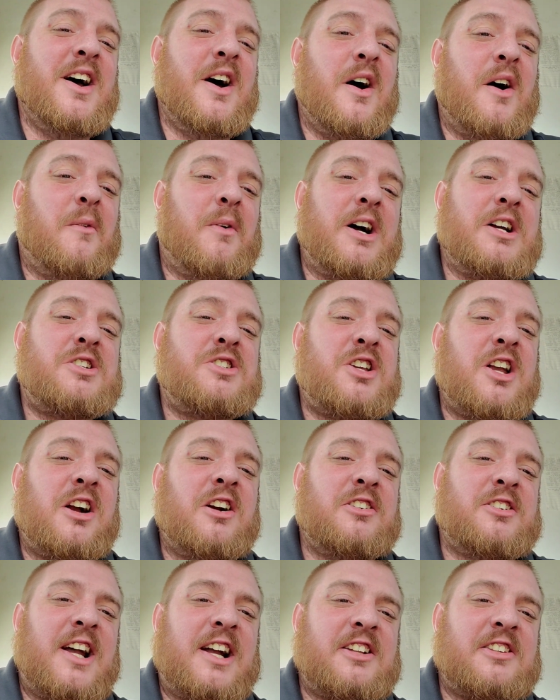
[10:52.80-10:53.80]
Why
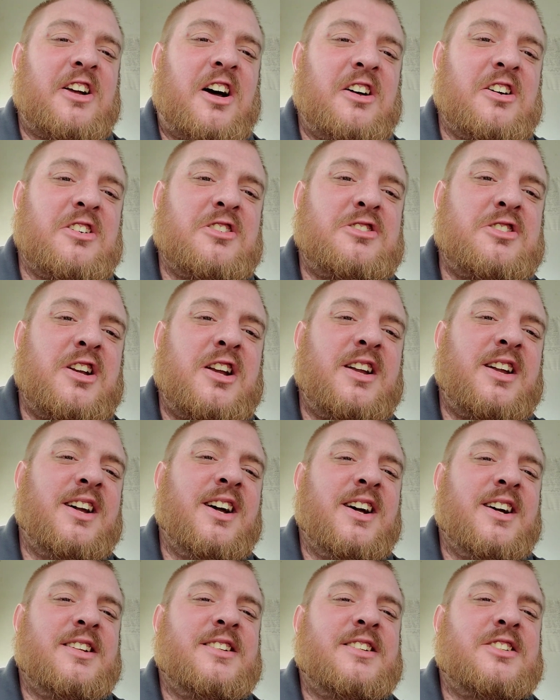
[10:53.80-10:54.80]
share technology
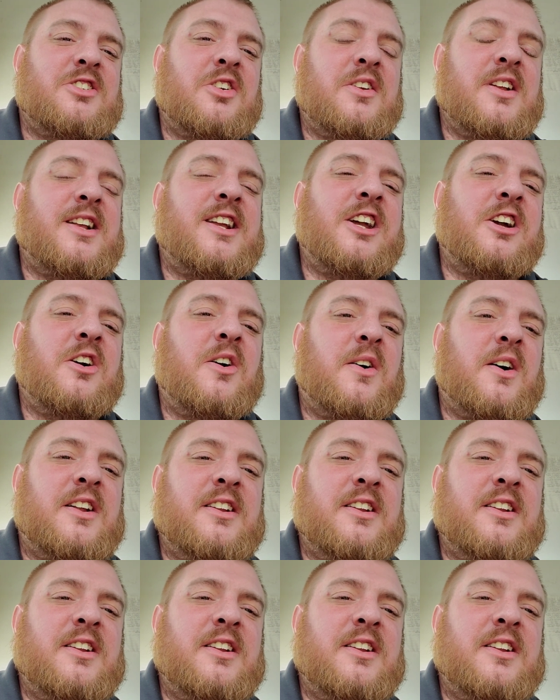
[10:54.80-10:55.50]
to so that it can go